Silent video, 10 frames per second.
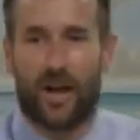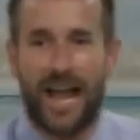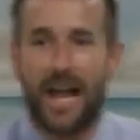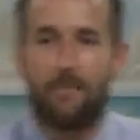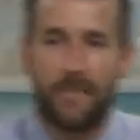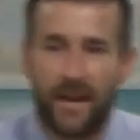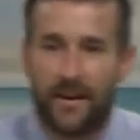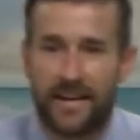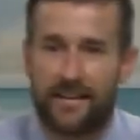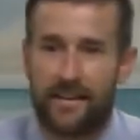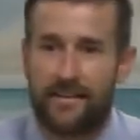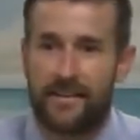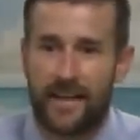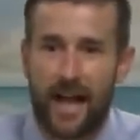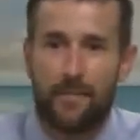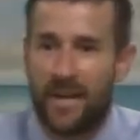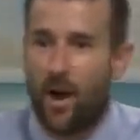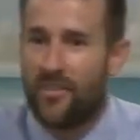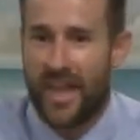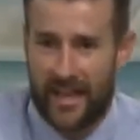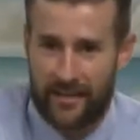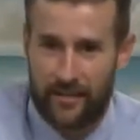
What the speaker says: got married to not be called that.